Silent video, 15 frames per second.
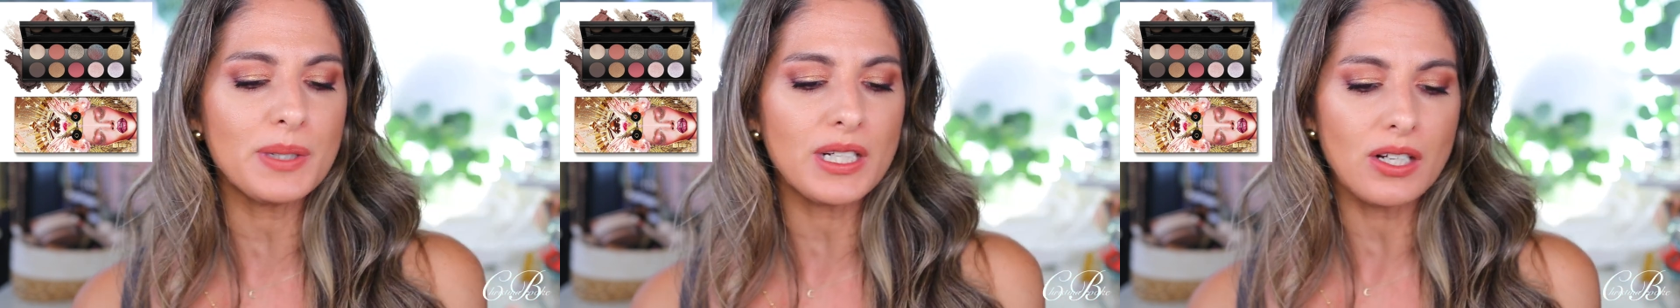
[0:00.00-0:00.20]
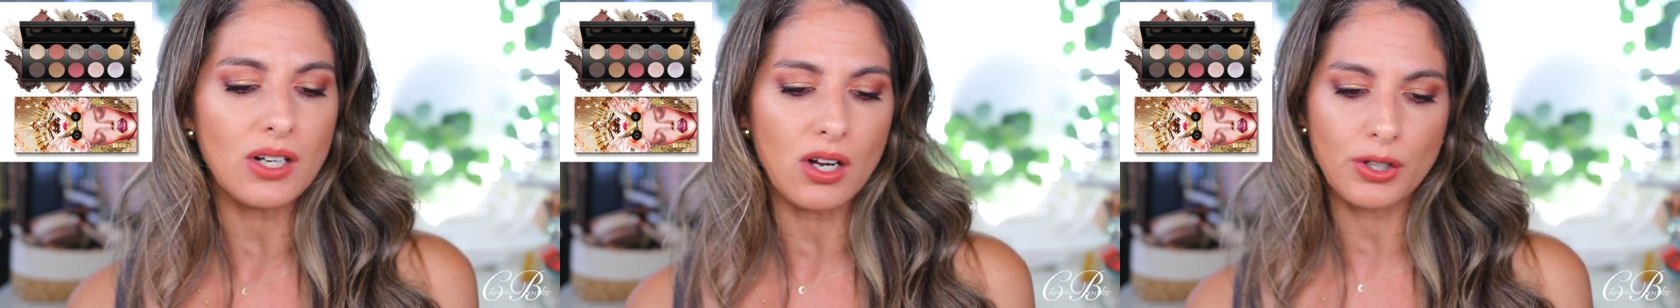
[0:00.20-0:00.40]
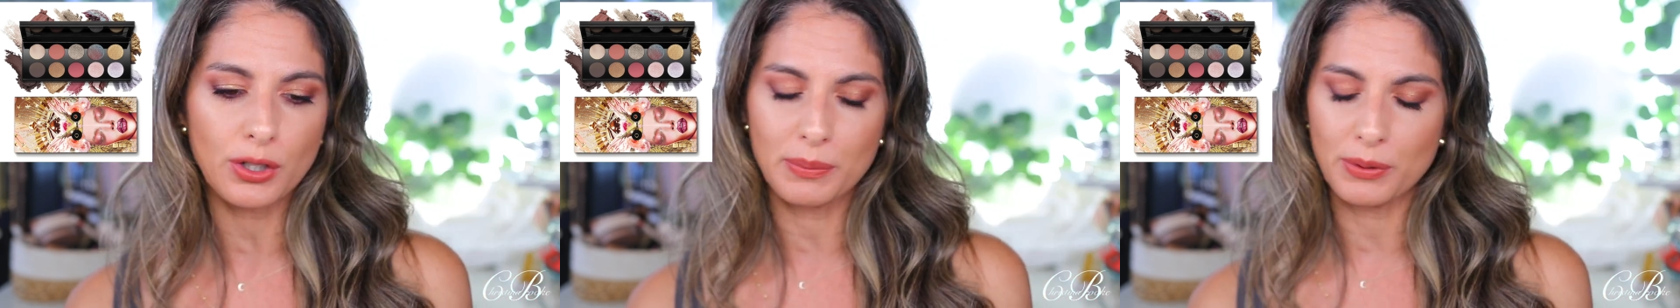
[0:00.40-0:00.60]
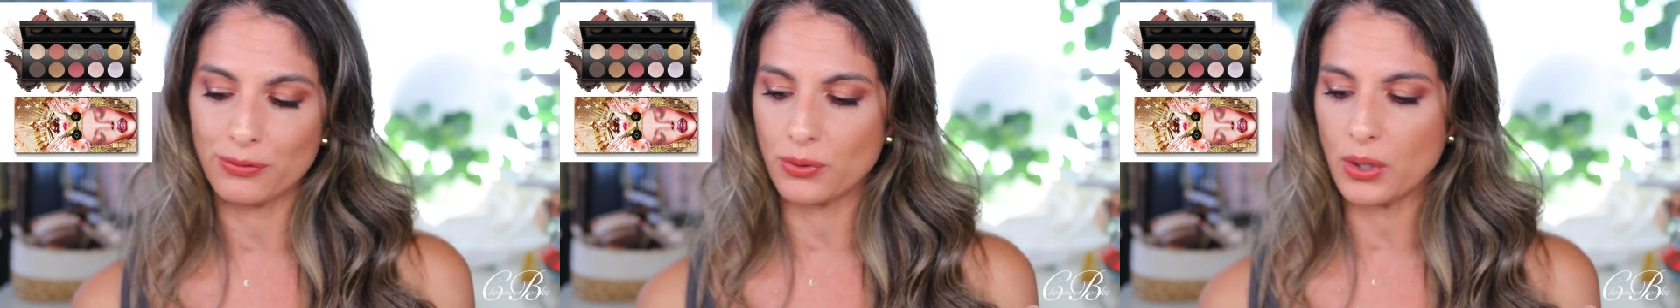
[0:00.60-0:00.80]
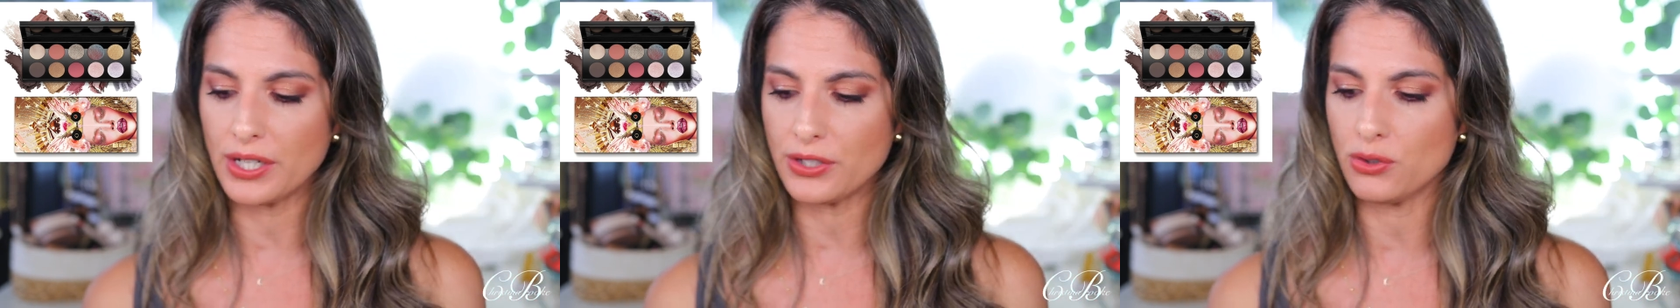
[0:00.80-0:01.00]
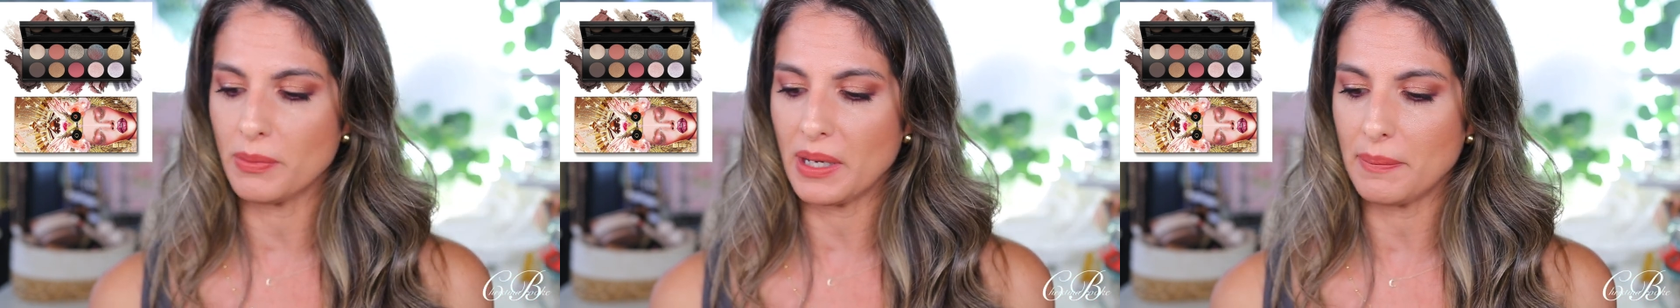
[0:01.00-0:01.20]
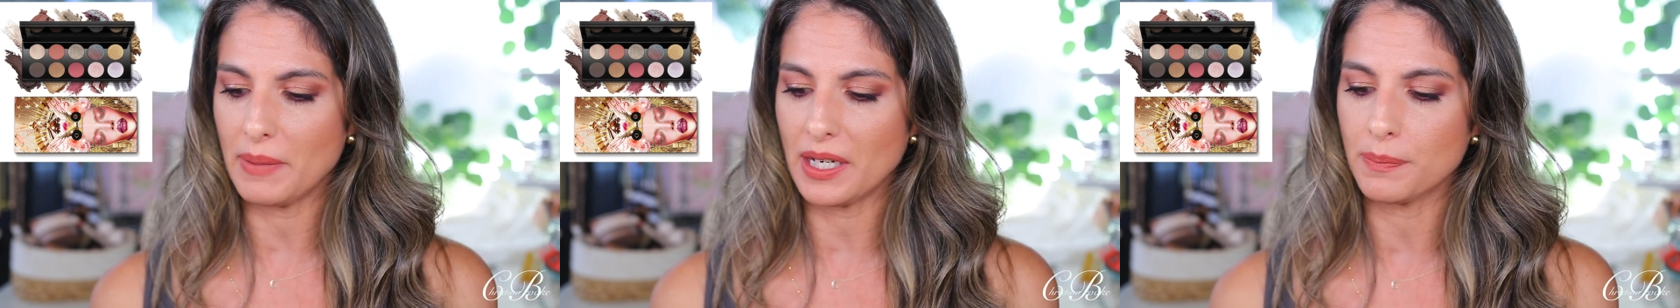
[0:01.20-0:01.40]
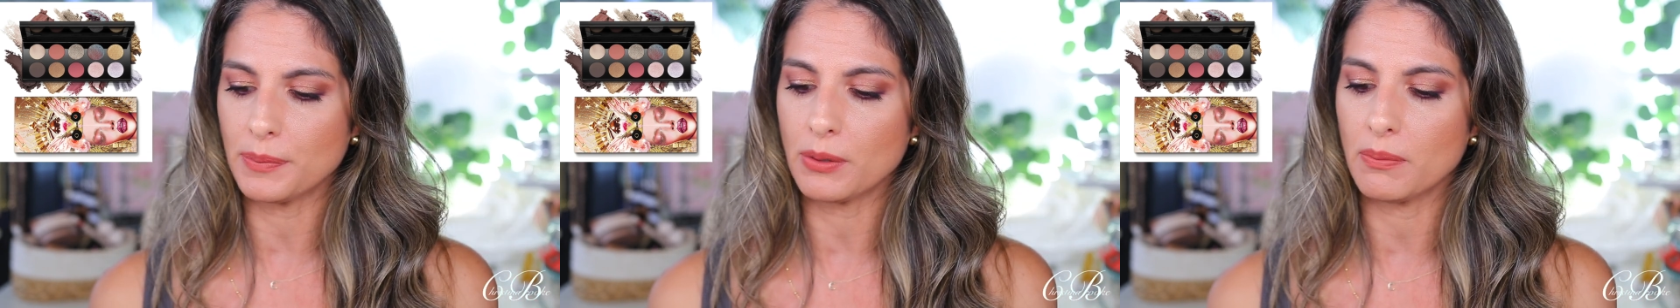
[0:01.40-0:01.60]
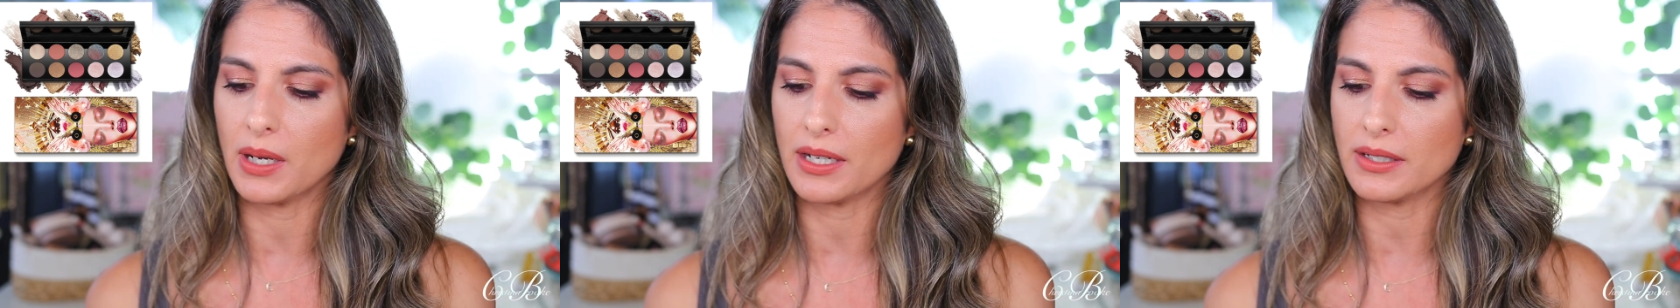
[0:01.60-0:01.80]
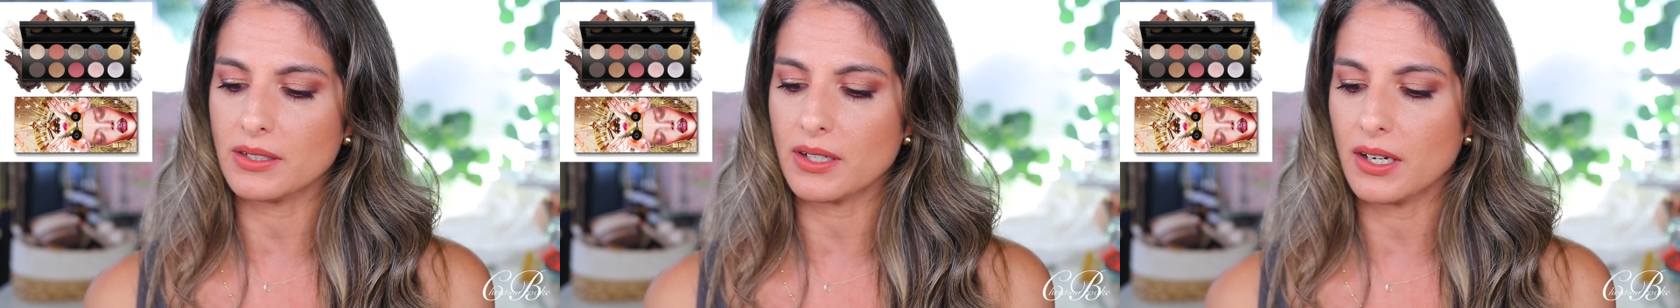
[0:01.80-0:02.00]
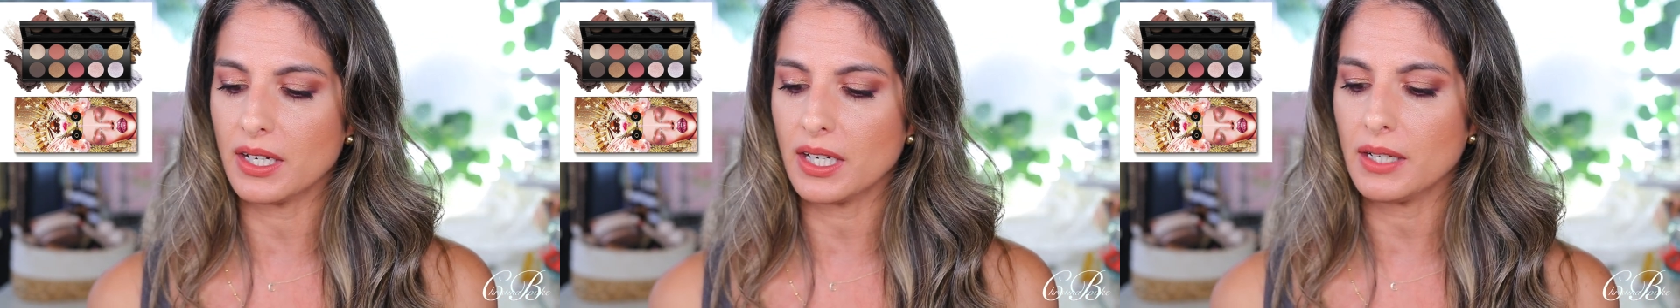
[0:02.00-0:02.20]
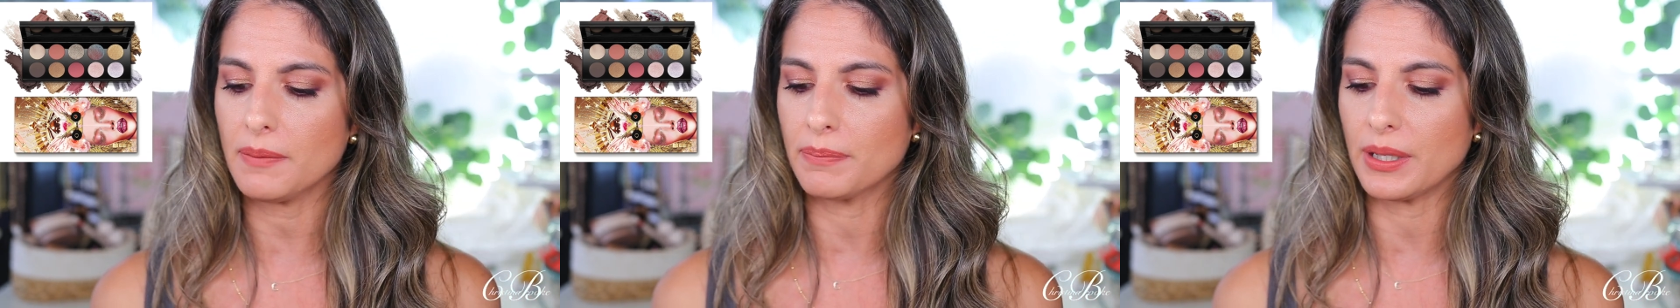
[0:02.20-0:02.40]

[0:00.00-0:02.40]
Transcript: bit longer before I do my Make Up Your Mind on it,